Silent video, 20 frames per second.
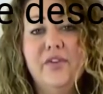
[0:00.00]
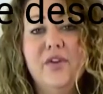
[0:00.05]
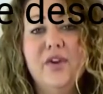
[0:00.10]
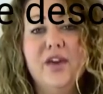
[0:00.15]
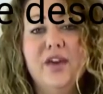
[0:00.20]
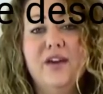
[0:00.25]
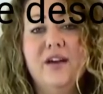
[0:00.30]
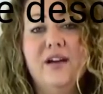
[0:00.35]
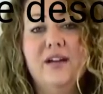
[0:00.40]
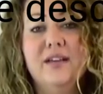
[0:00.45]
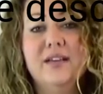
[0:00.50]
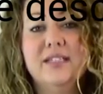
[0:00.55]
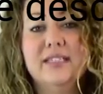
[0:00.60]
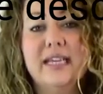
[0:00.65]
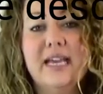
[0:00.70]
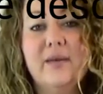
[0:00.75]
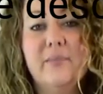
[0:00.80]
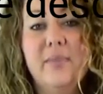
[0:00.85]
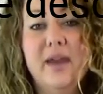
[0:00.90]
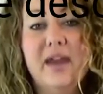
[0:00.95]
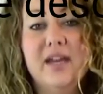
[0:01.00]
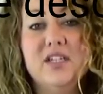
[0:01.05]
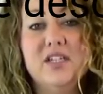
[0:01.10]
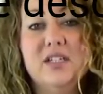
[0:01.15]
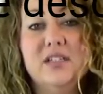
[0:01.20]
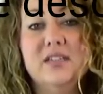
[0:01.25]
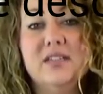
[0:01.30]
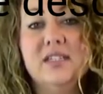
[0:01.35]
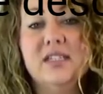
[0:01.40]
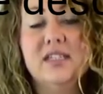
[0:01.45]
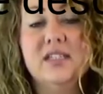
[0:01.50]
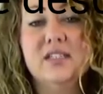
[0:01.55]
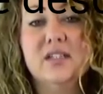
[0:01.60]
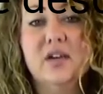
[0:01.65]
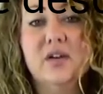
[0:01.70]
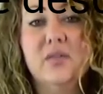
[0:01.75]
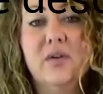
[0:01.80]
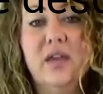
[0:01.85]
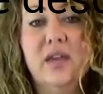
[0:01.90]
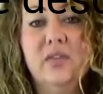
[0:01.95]
you can call us at Patch at
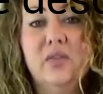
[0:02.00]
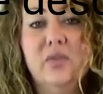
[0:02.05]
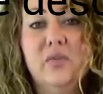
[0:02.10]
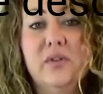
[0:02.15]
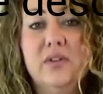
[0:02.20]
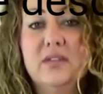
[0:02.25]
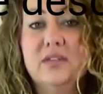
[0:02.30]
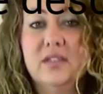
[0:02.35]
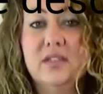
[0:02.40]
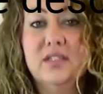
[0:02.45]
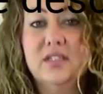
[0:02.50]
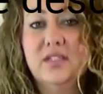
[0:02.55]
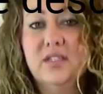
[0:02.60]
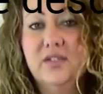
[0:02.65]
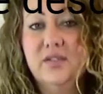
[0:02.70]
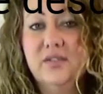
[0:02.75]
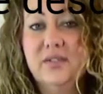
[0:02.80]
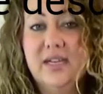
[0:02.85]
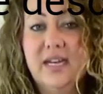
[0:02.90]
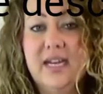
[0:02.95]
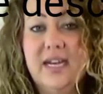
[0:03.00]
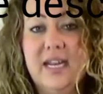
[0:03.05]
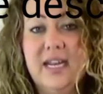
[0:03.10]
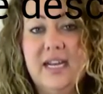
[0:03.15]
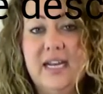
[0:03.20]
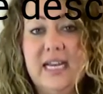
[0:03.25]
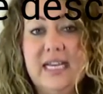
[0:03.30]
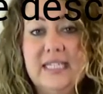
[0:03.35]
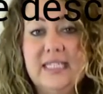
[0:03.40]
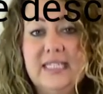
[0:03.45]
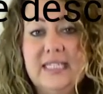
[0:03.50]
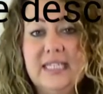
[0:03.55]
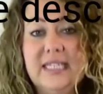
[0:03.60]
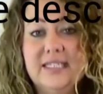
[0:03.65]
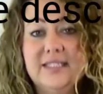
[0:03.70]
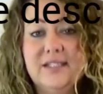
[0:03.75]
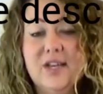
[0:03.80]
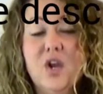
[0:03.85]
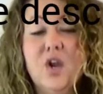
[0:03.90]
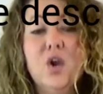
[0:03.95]

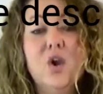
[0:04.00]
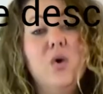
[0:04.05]
608-362-6896